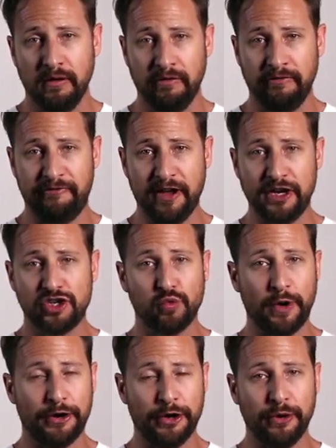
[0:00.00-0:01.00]
Fetish
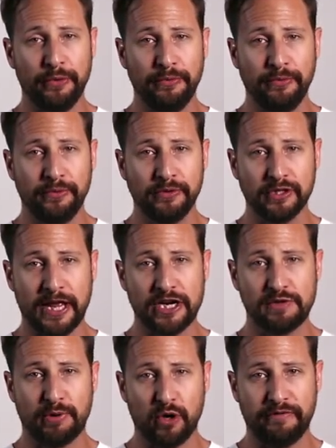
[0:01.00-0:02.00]
weirdo
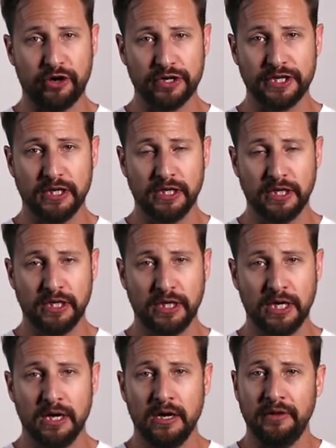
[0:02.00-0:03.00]
/ pervert.
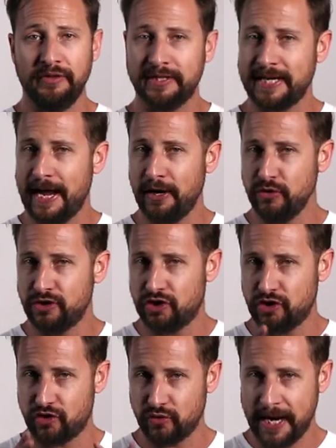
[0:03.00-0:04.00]
This guy goes
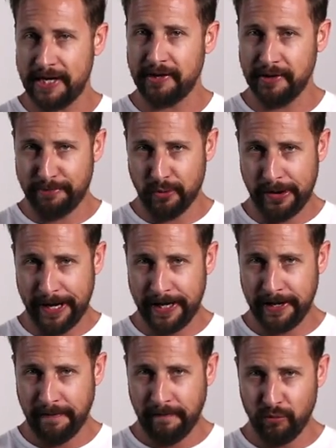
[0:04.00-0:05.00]
straight to the
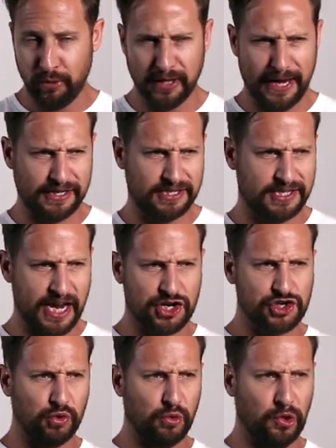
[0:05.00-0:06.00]
point with like
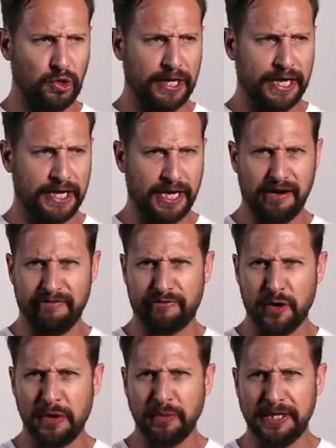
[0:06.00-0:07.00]
sexual and
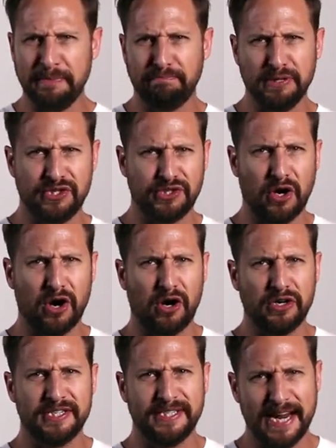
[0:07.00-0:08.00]
frequently
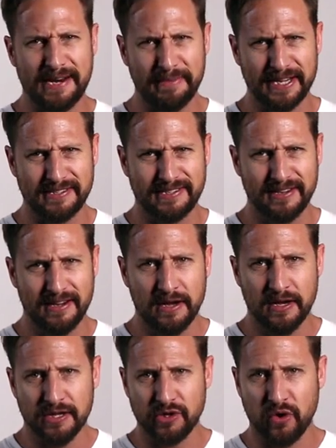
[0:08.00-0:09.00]
bizarre statements.
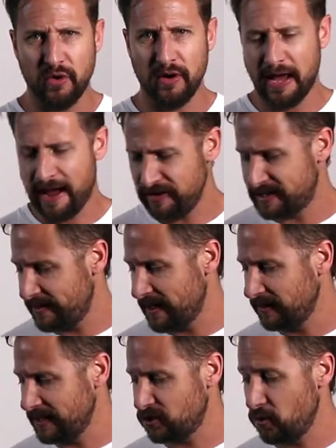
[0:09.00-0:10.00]
So having said
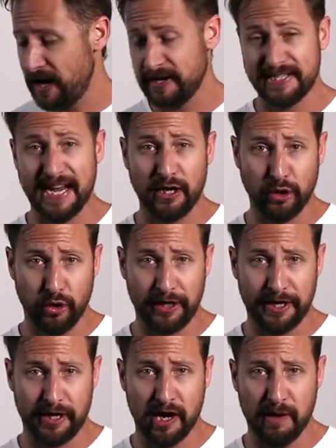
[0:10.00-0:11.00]
that, let's go ahead and take a look
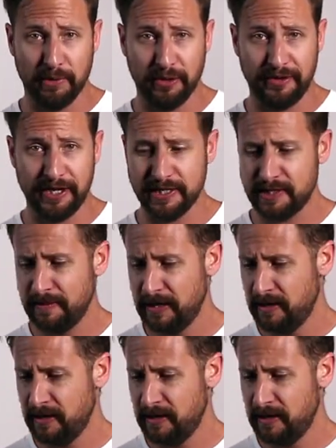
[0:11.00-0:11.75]
at a couple of these.